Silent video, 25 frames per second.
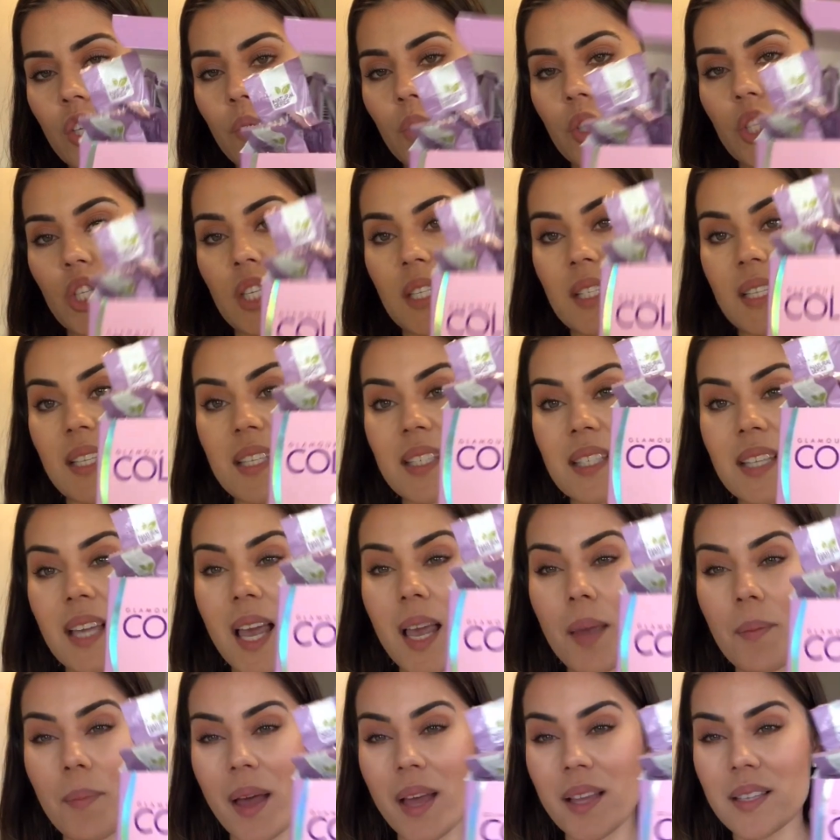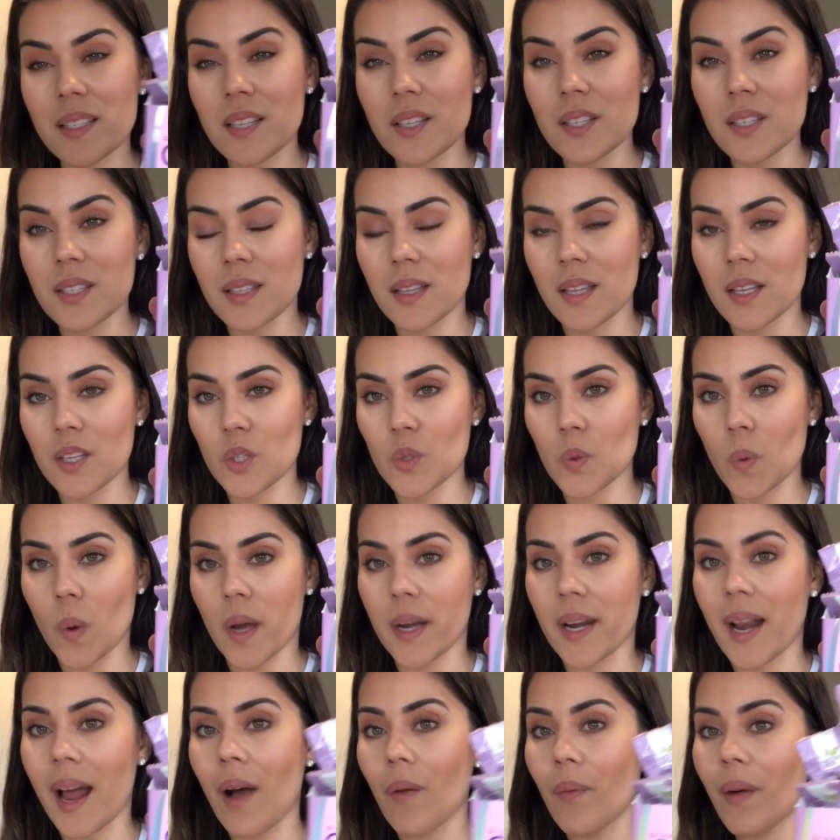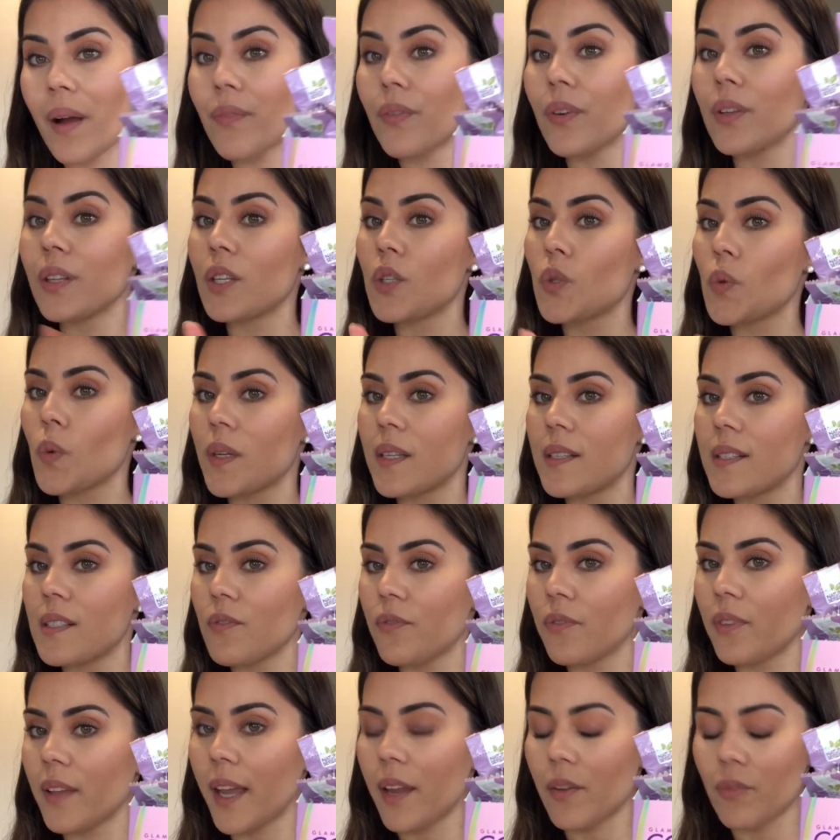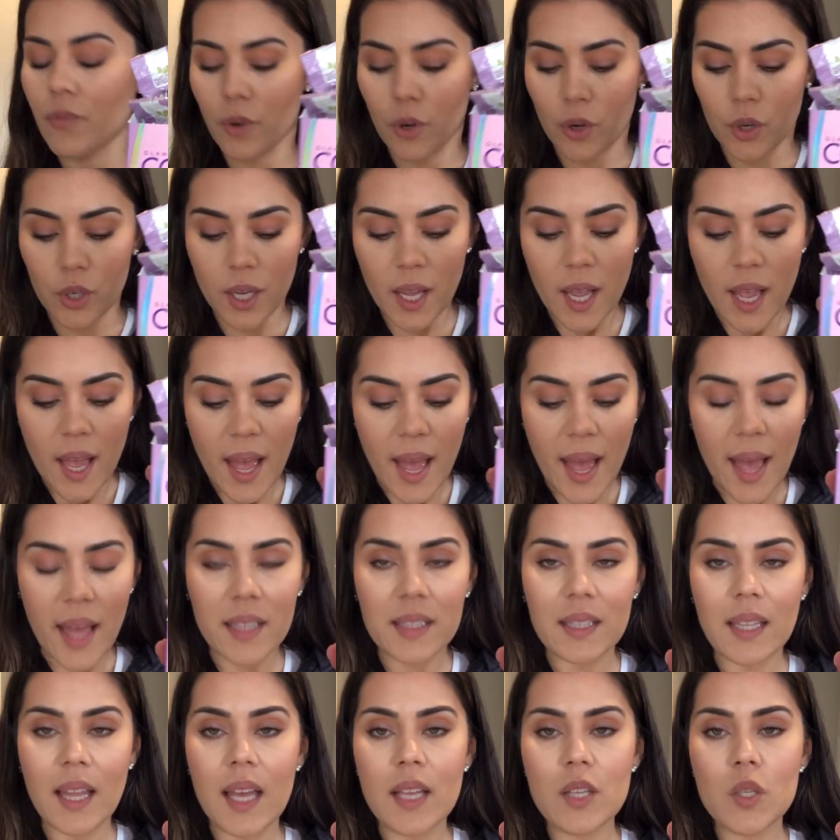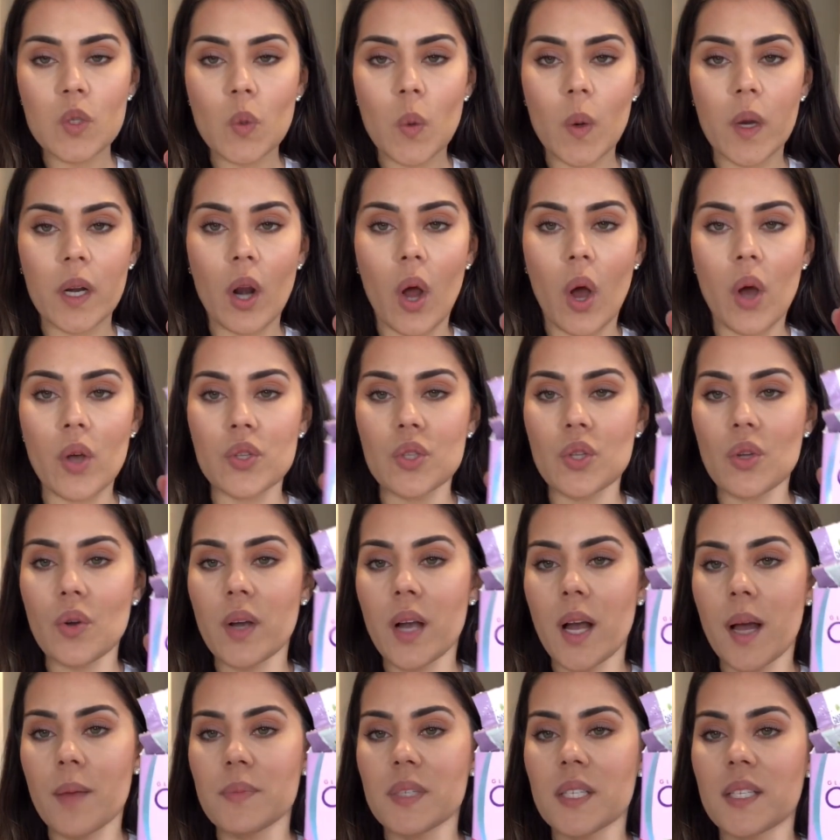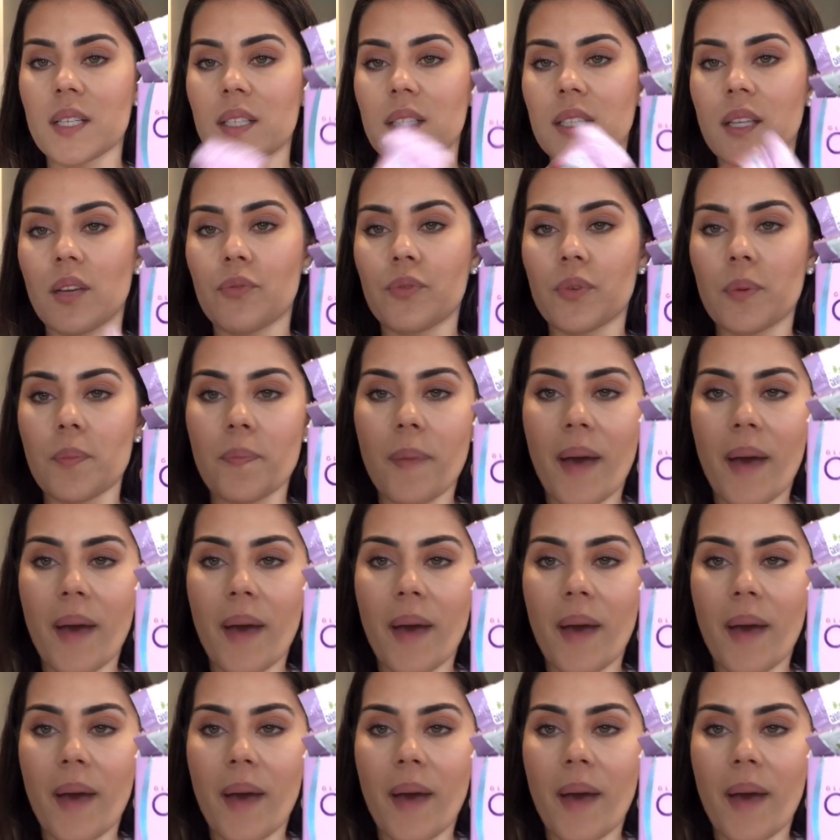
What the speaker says: which is the same as this one. However, this one is flavored. And this one also comes in a different